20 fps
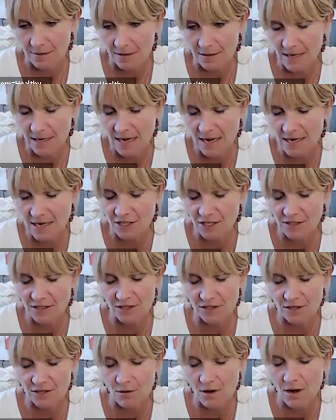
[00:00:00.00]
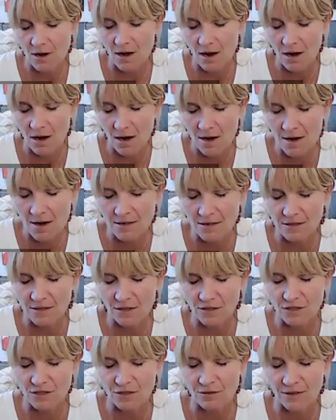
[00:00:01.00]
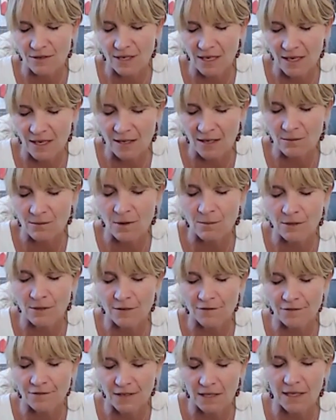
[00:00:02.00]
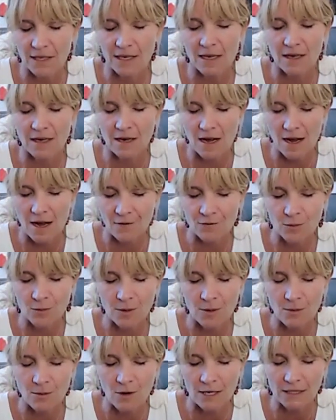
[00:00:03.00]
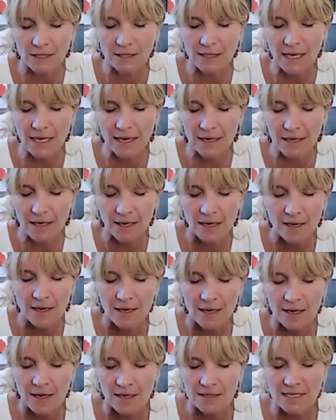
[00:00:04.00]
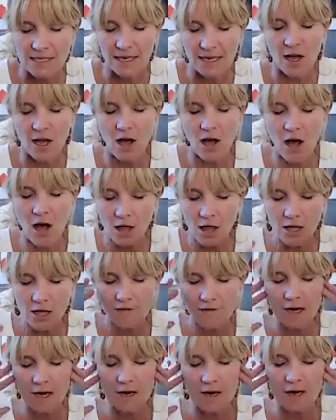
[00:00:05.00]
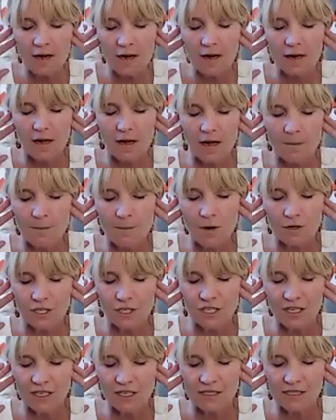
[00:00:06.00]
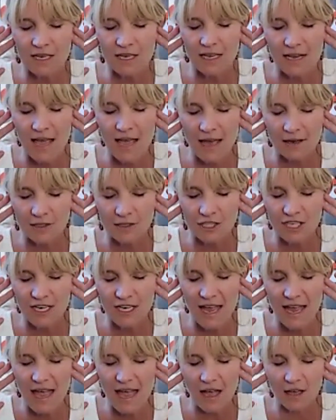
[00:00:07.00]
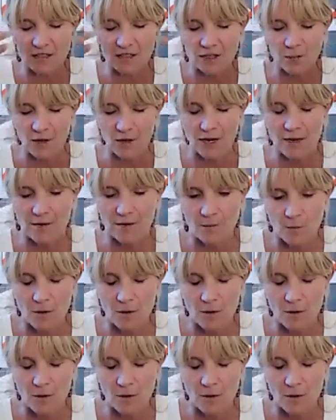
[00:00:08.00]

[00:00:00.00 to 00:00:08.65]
Gosh, it's so hard to tune in when we're feeling uncomfortable. You want to take all of our emotions and energy elsewhere.